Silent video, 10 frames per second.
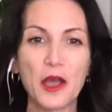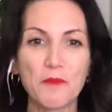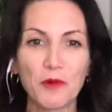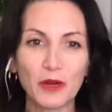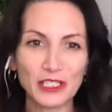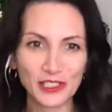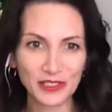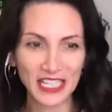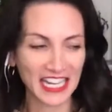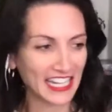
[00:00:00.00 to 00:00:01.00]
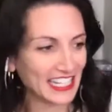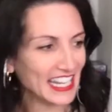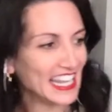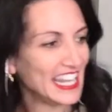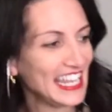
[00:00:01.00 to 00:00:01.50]
But what you'll need
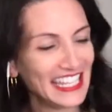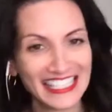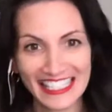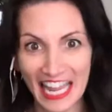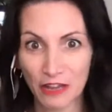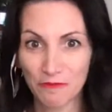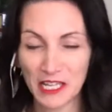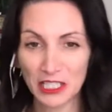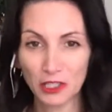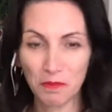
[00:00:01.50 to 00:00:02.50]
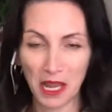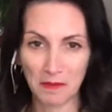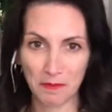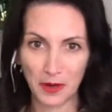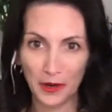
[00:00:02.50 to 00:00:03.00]
is a piece of
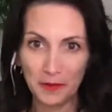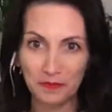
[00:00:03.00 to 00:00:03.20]
paper.